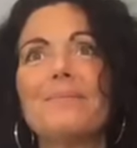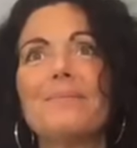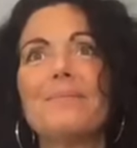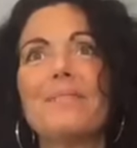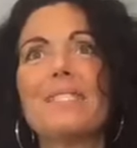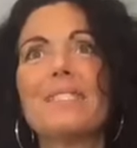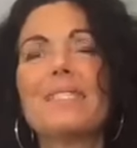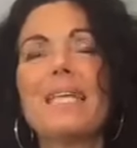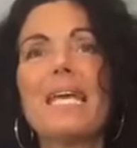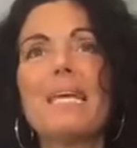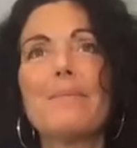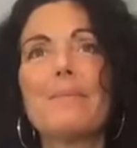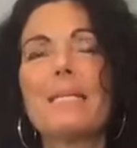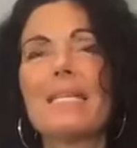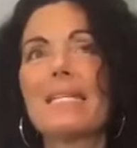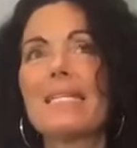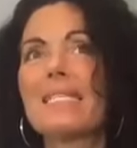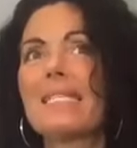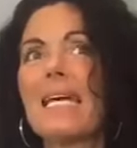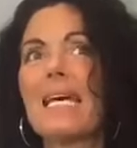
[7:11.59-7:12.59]
statements
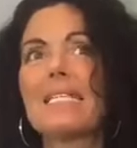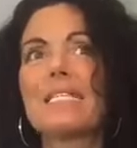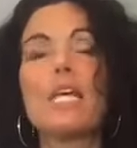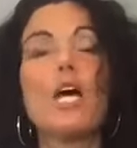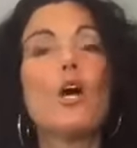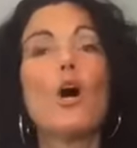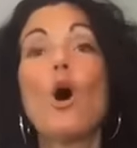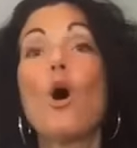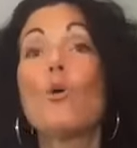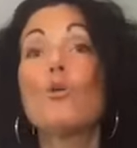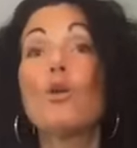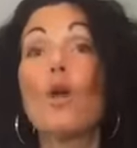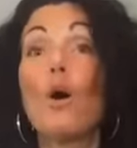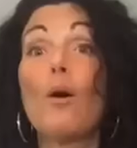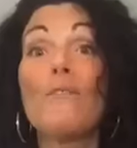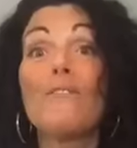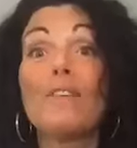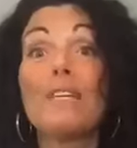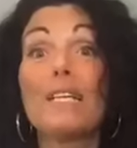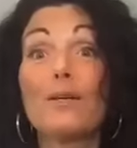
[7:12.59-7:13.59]
that says, oh no, I'm
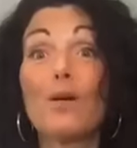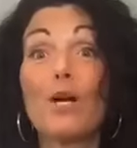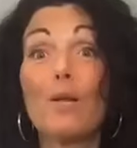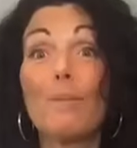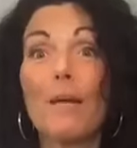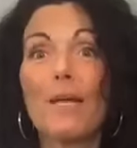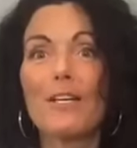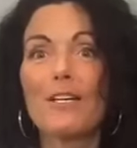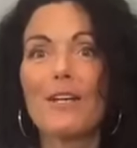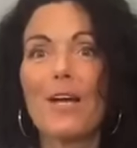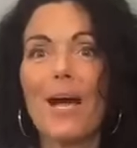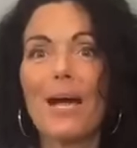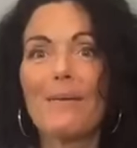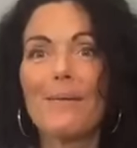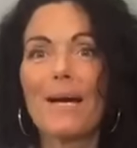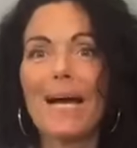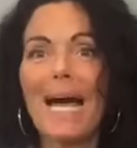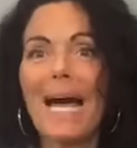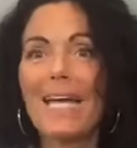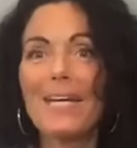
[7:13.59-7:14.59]
feeling all better now.
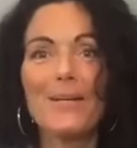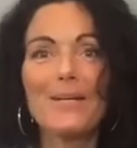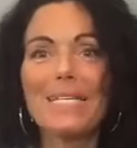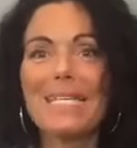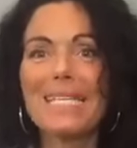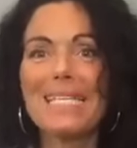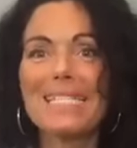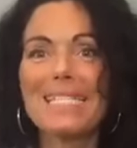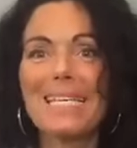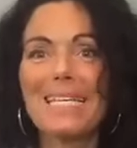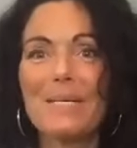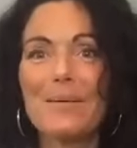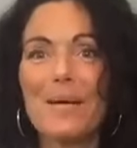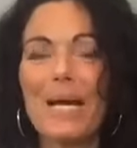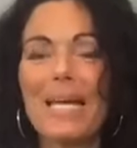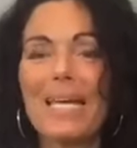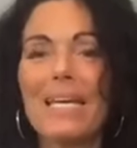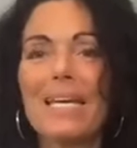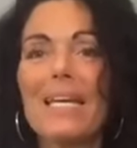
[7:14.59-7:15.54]
I don't need this anyway.